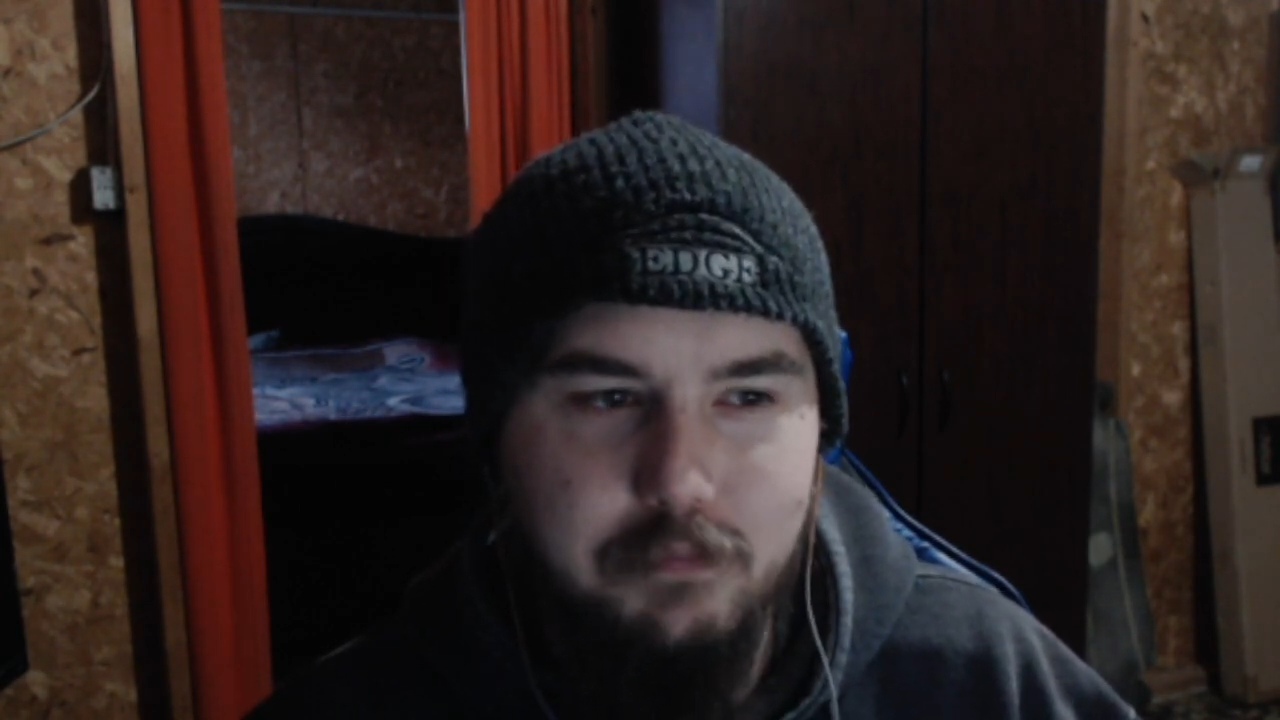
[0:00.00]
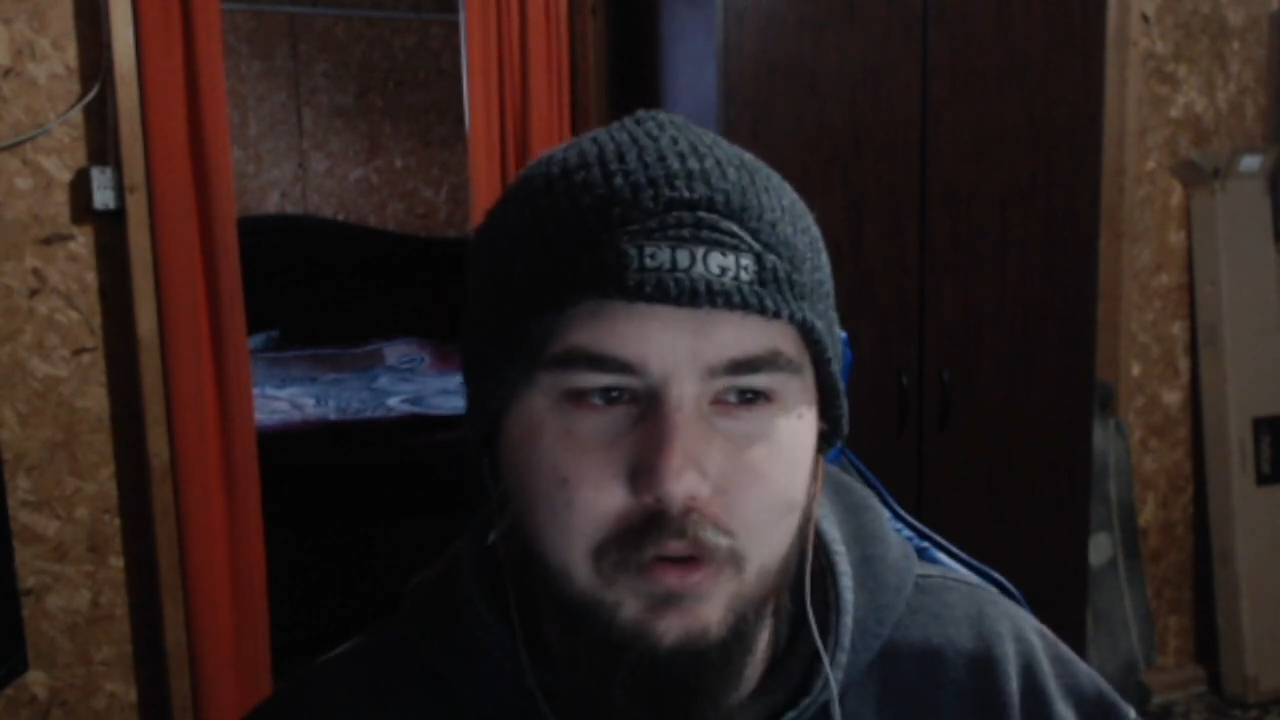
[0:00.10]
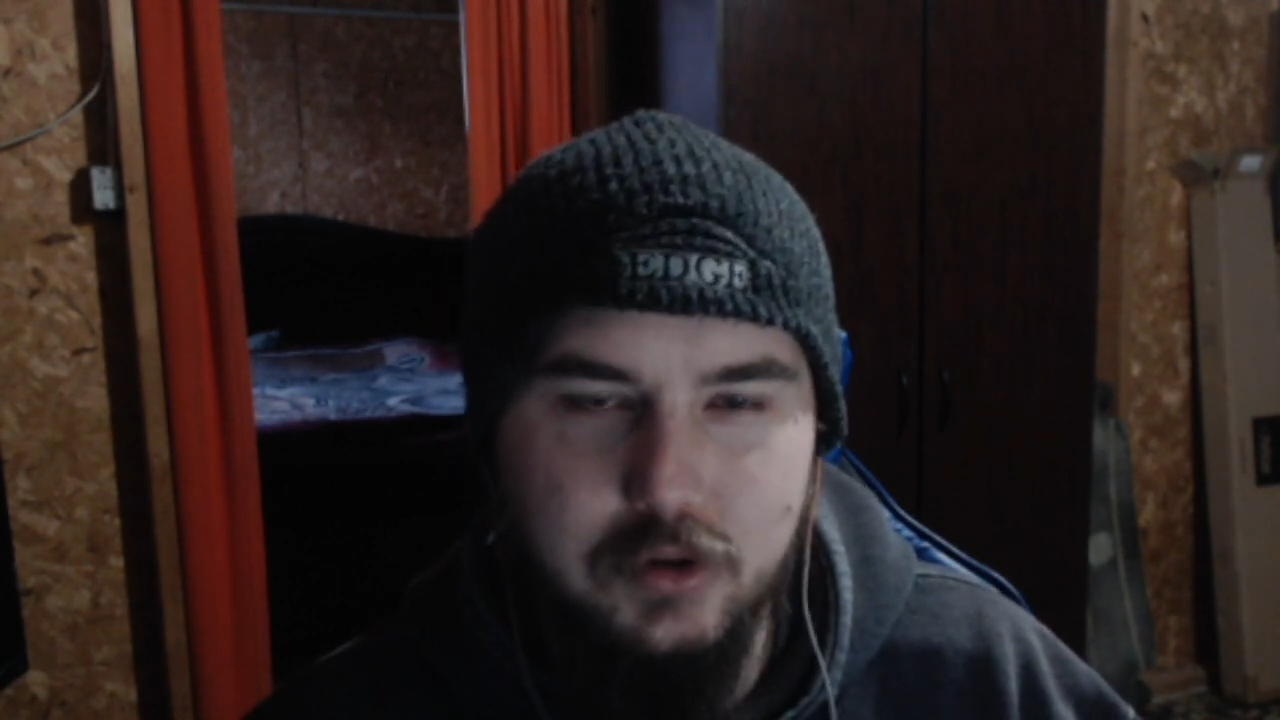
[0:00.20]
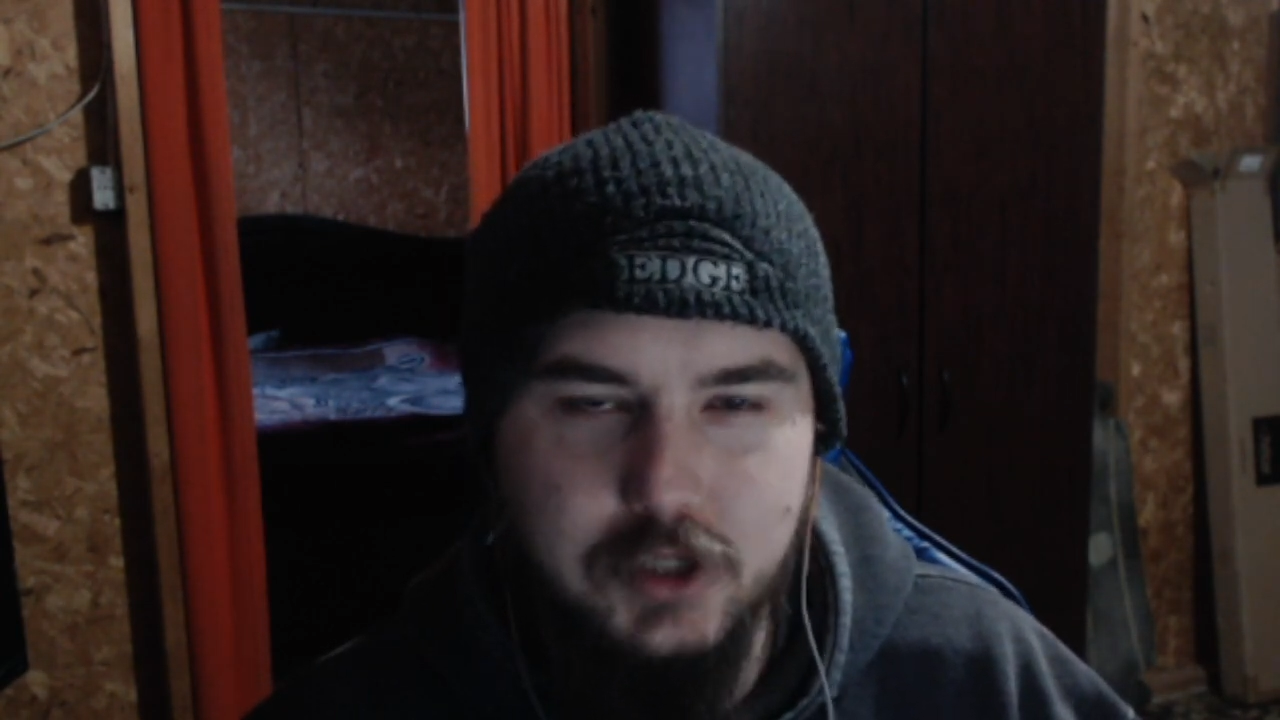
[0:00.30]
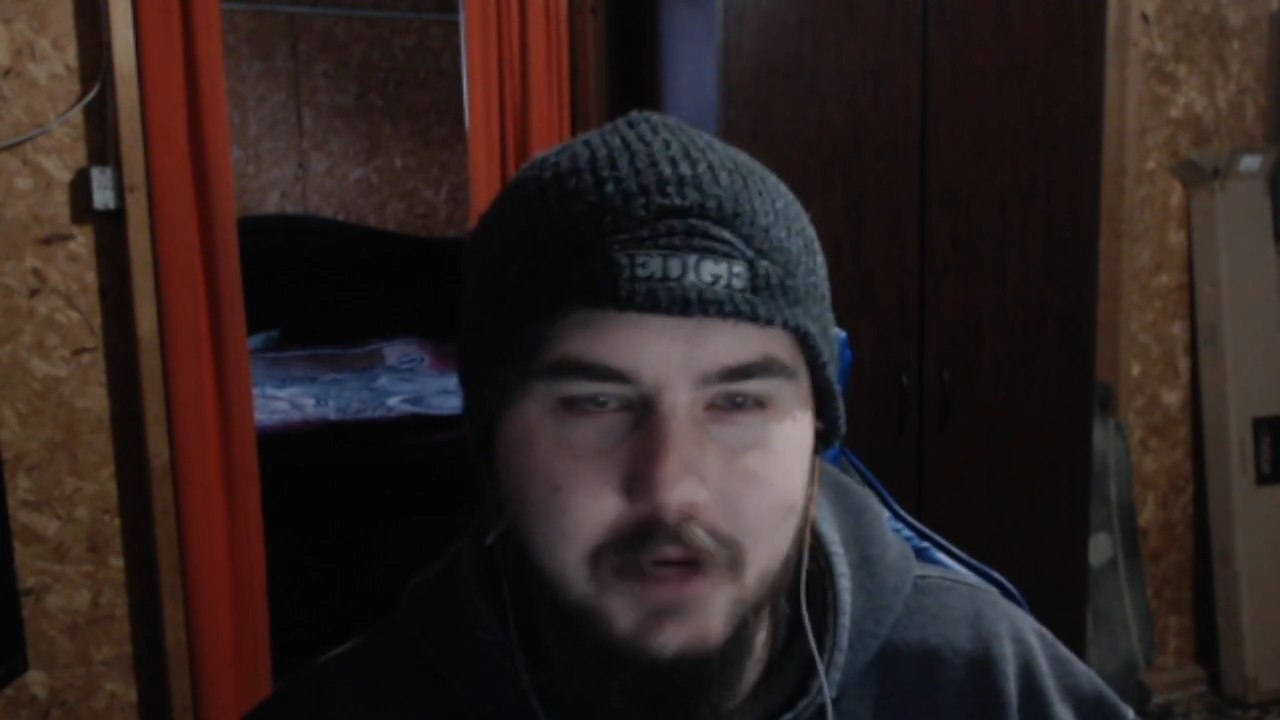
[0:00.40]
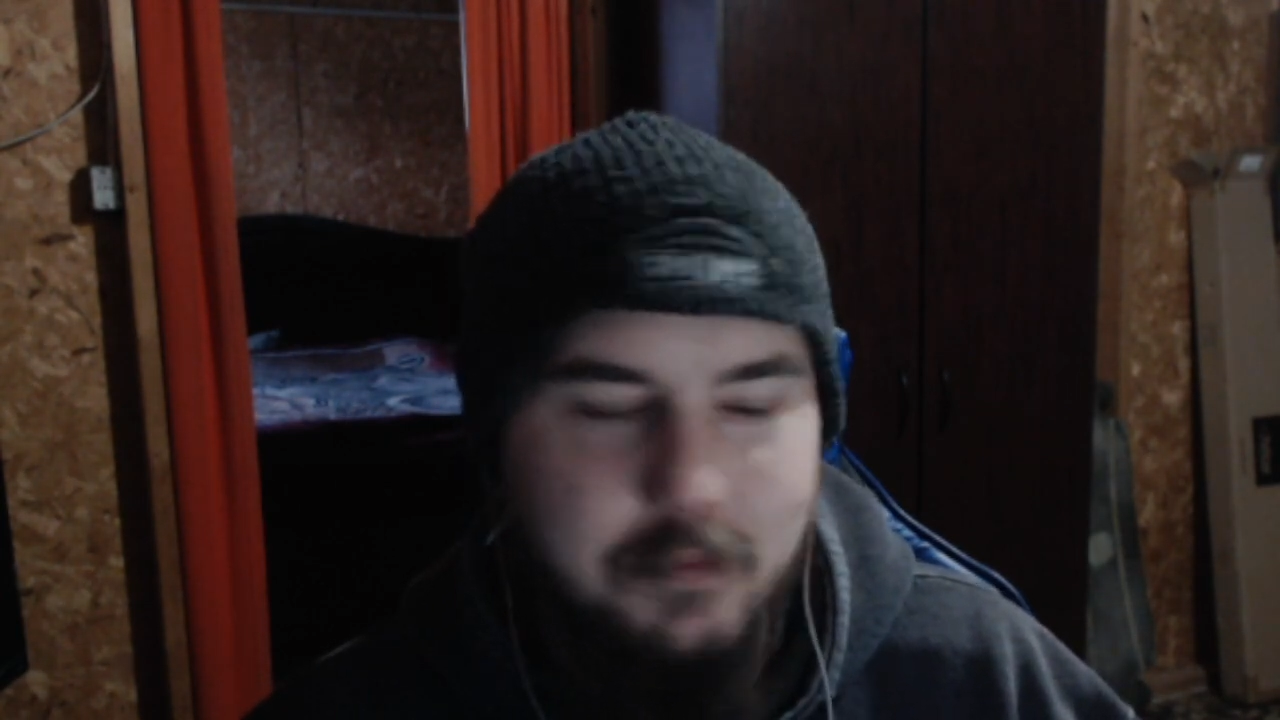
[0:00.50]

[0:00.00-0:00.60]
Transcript: bullshit